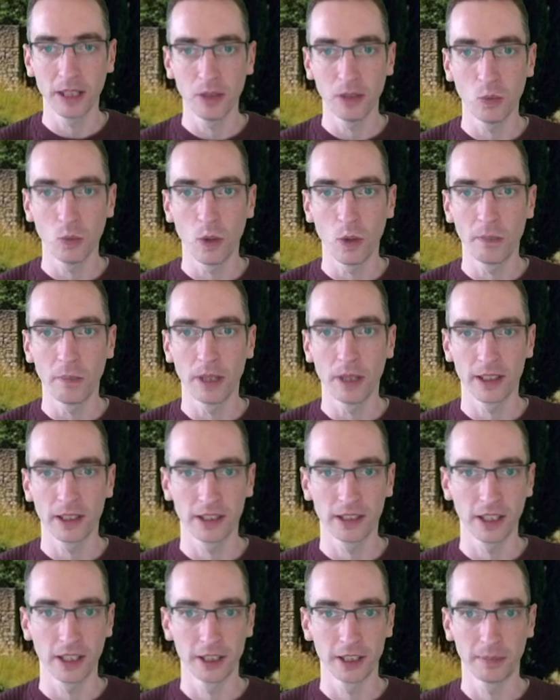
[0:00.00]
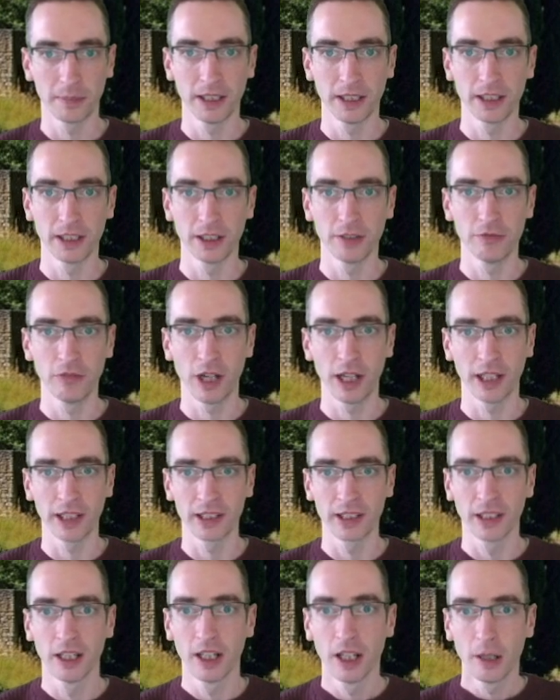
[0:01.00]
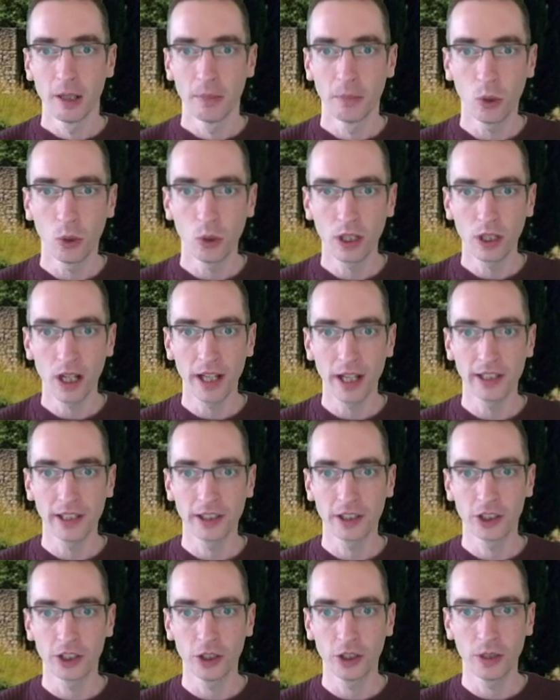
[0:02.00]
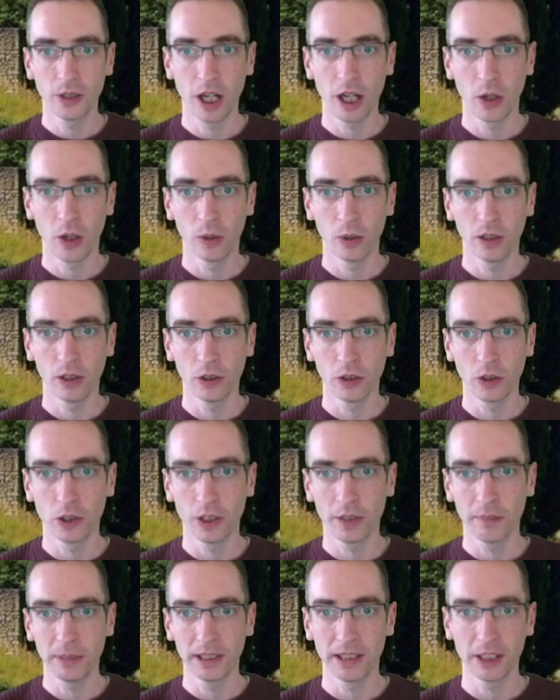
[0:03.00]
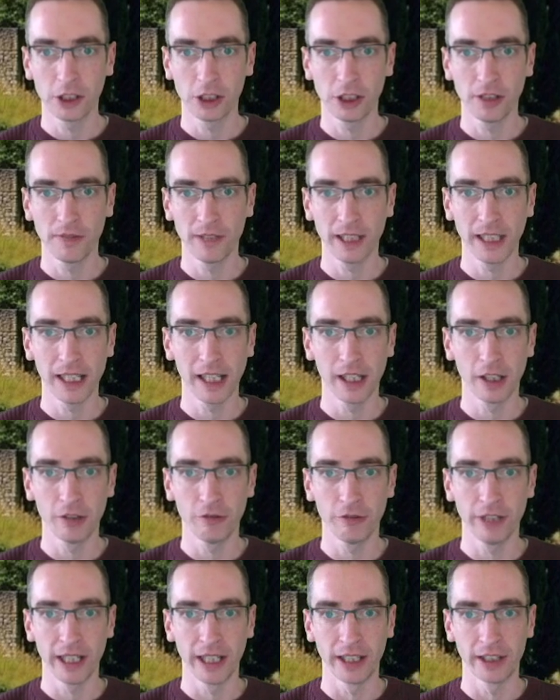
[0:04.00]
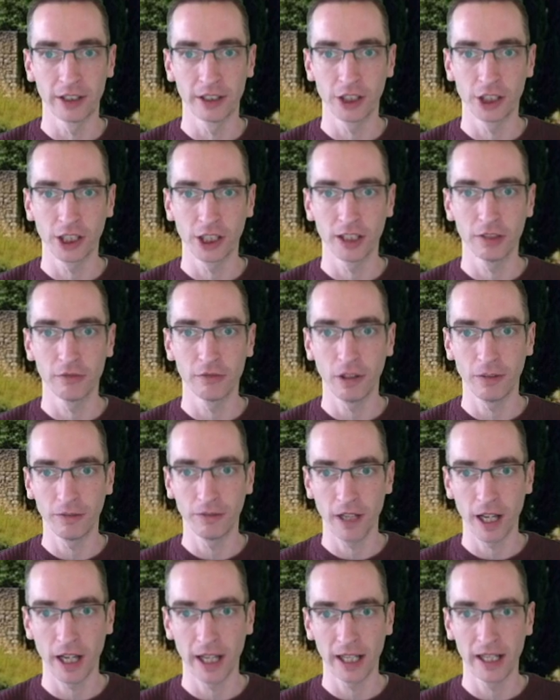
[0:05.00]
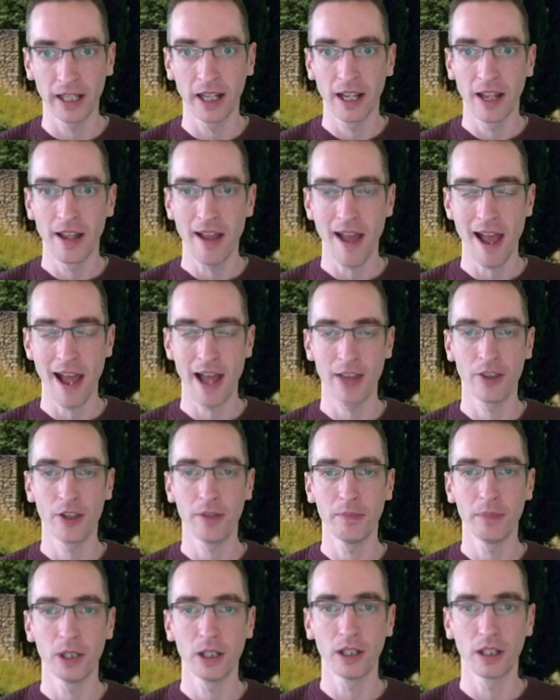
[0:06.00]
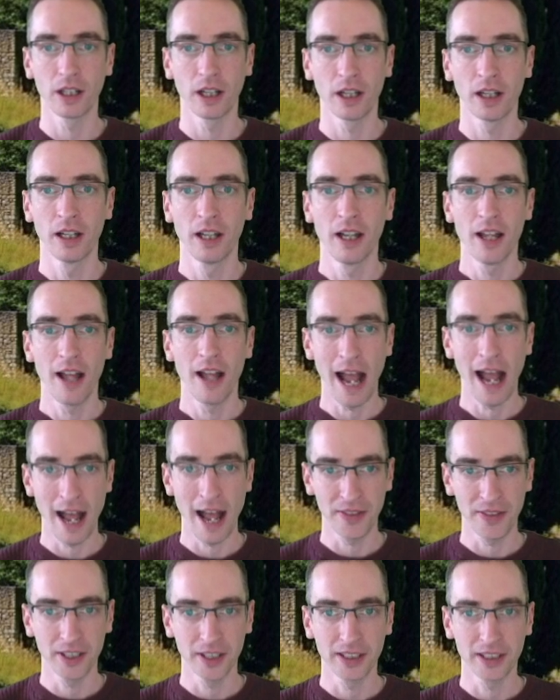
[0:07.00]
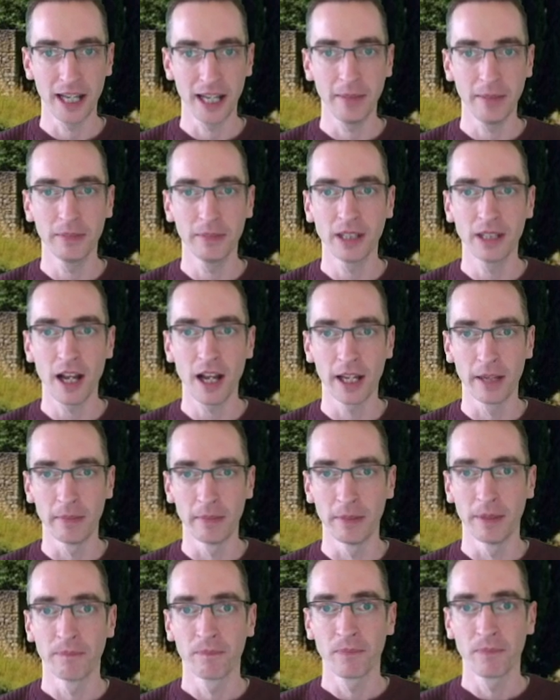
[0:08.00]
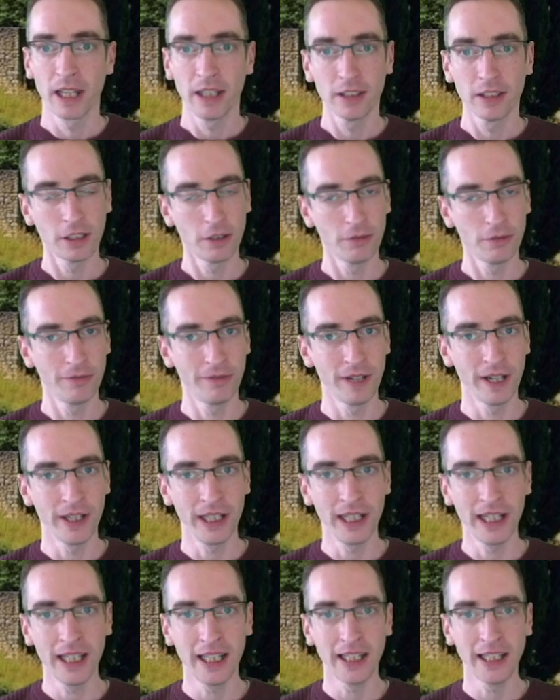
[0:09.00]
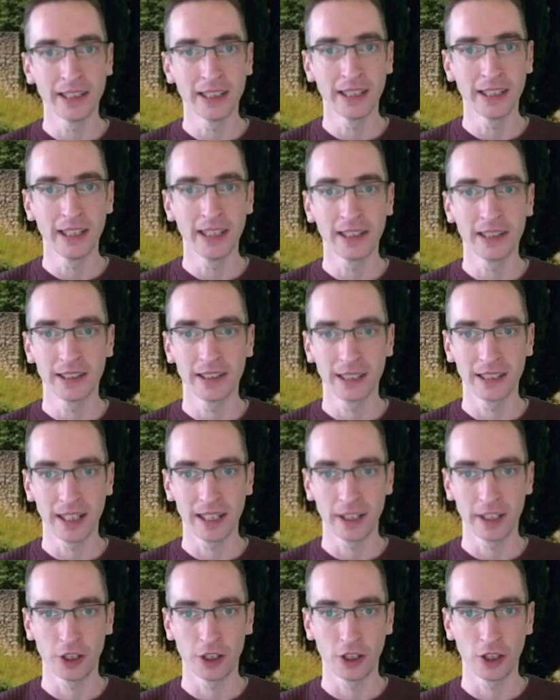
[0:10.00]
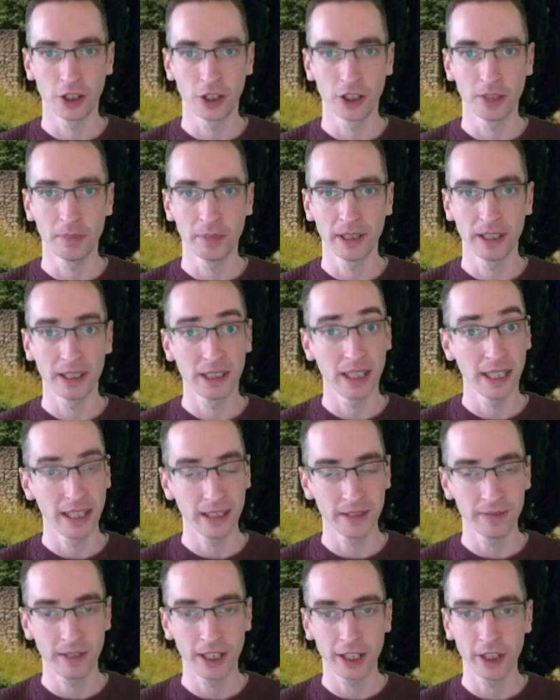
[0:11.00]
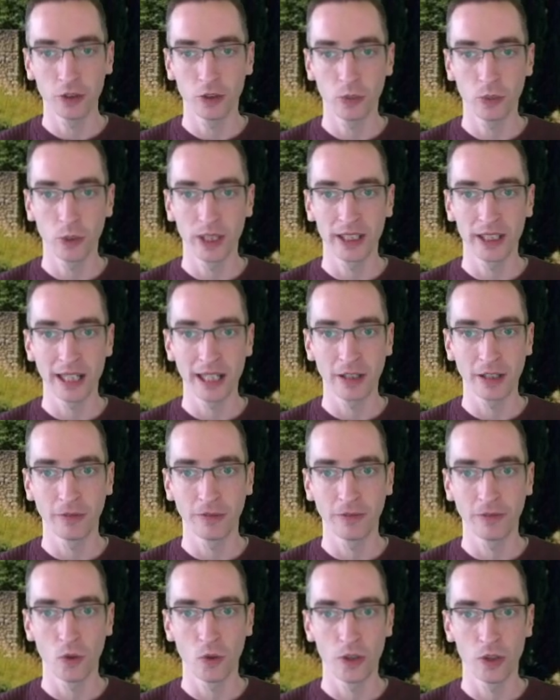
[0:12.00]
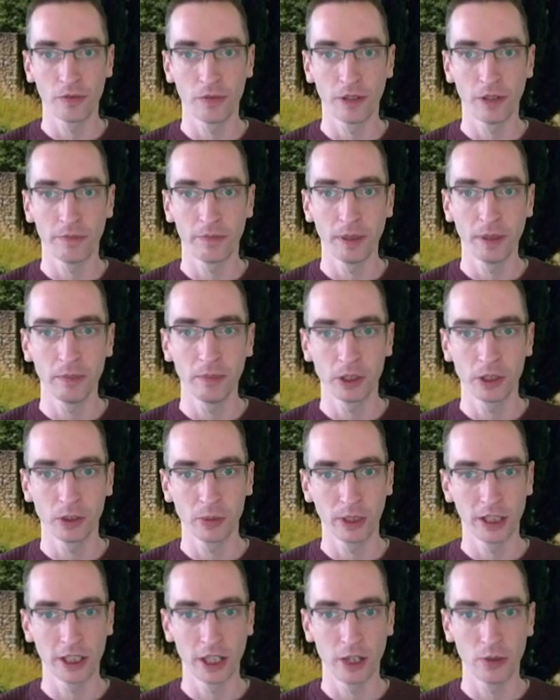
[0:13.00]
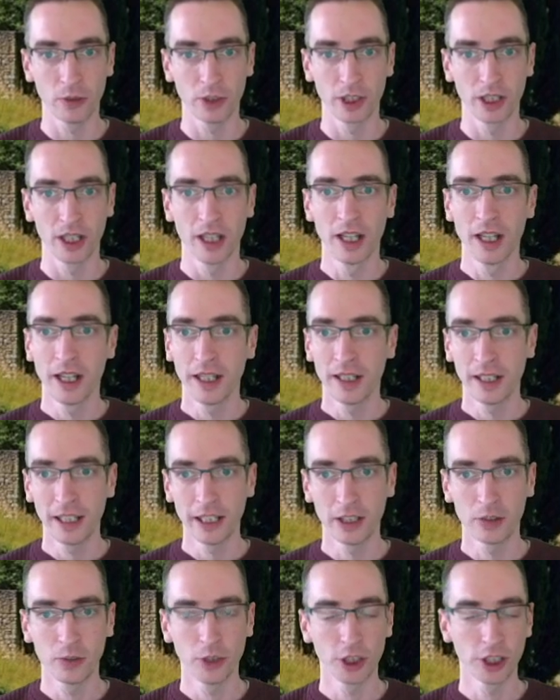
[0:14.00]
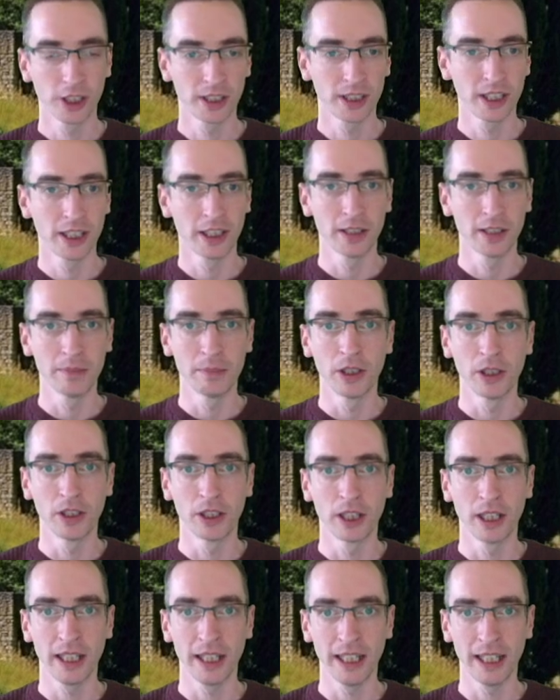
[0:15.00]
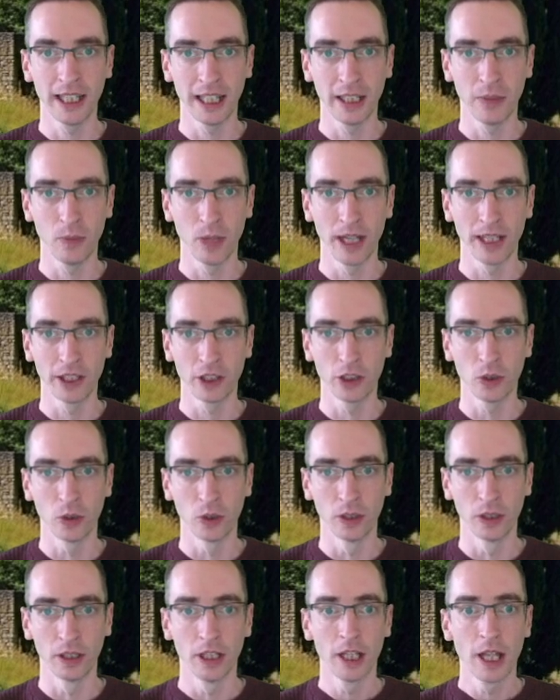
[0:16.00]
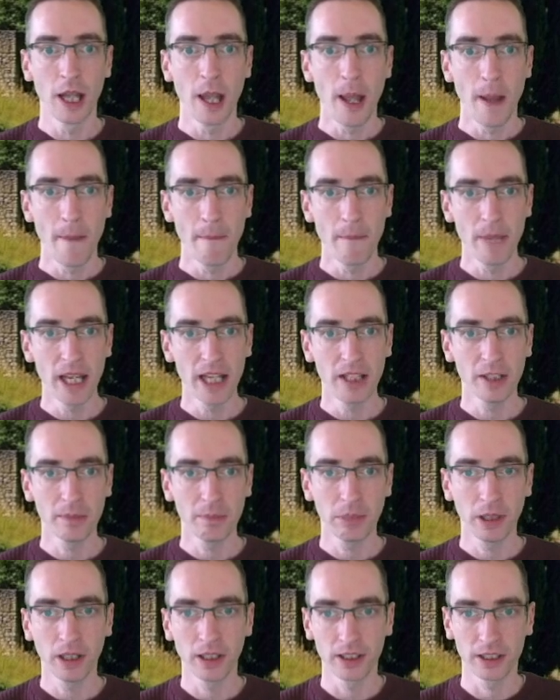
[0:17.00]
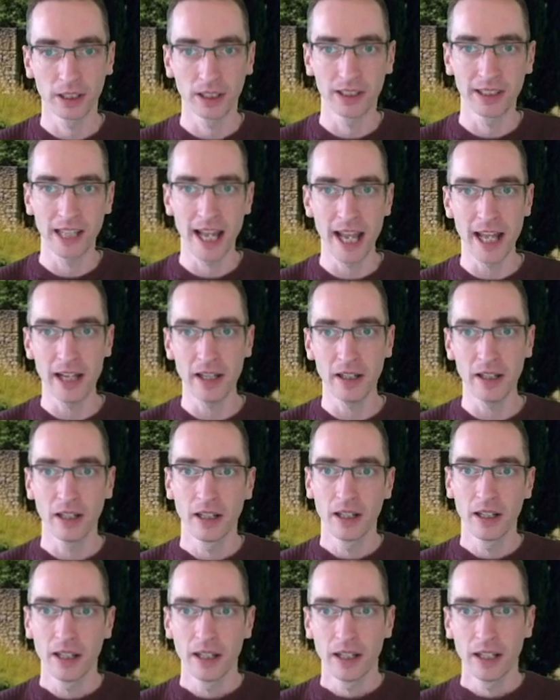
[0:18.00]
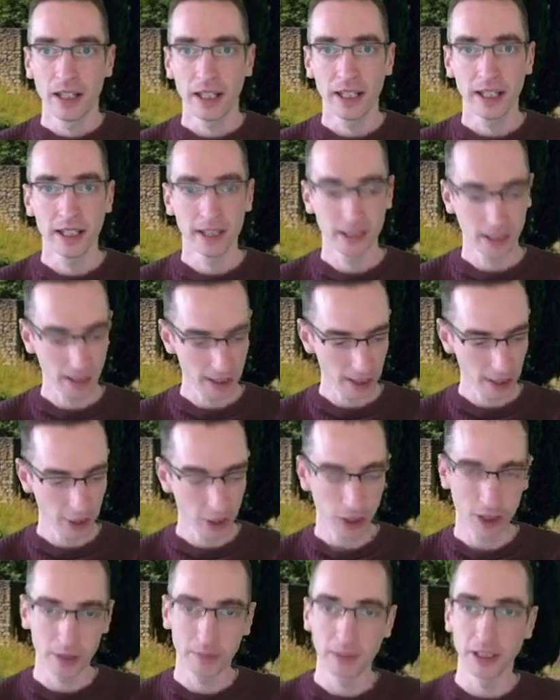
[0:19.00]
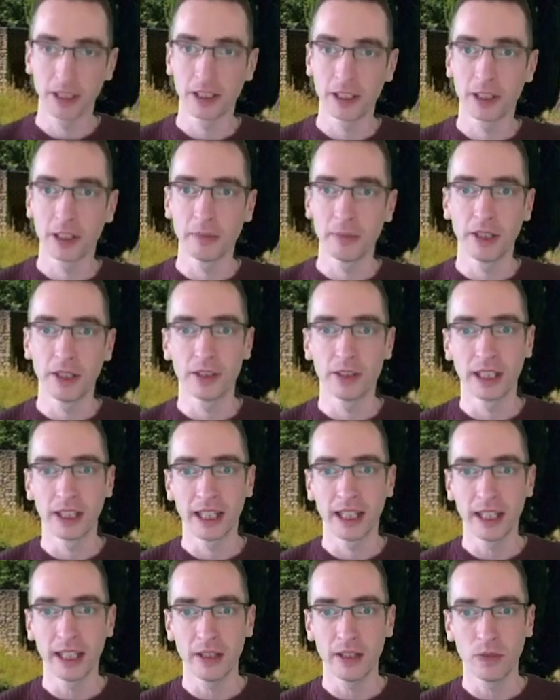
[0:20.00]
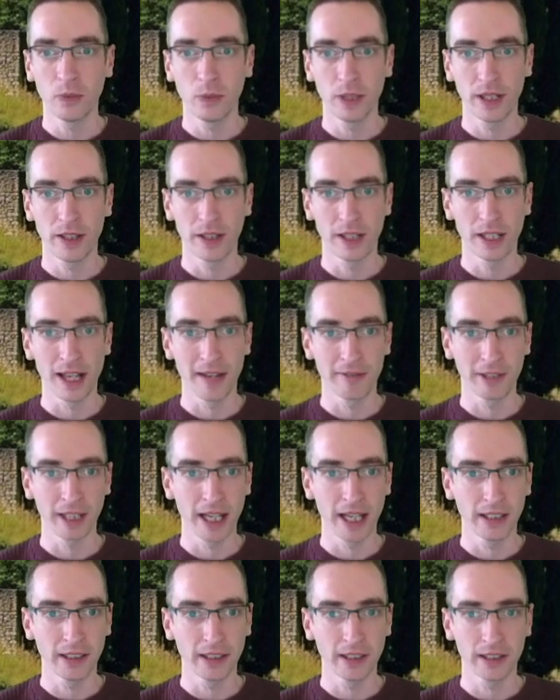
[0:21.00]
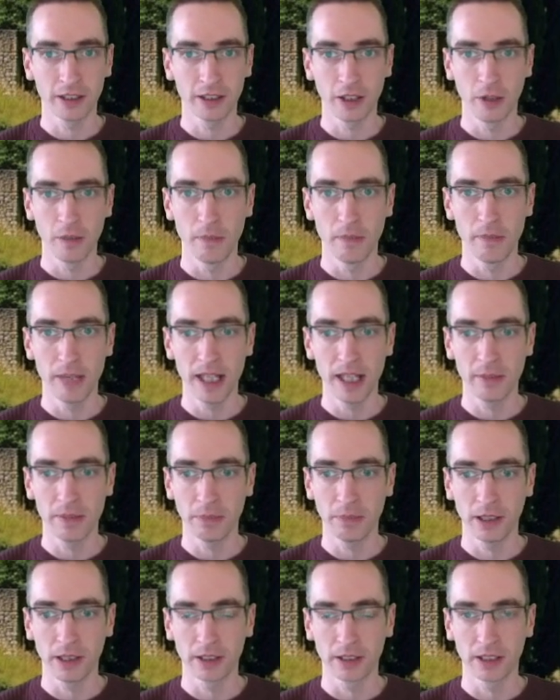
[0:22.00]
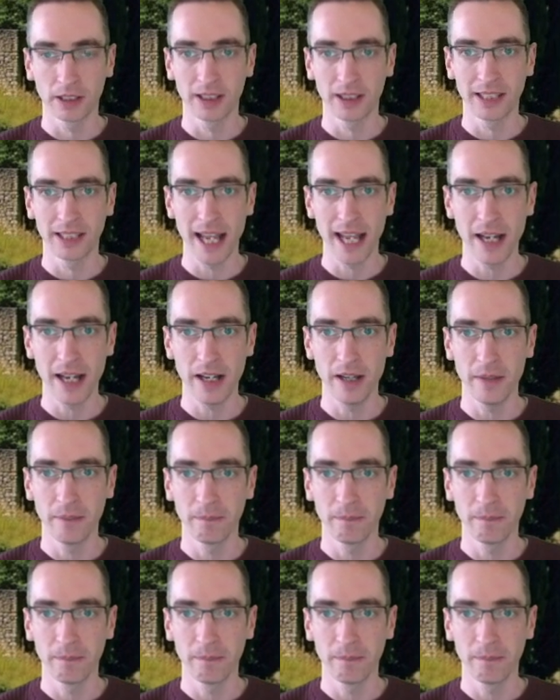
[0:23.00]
1 bar side spin to the right. Ball guide to the hole, look at the position of the yellow ring, touching the rough line and the bunker at the same time. So very easy to set this shot up. This is a very good wind angle for the rough bump because we don't need to adjust into the bunker in any way at all. Mid plus 10 is the adjustment that I'm using here with the navigator. So mid plus 10.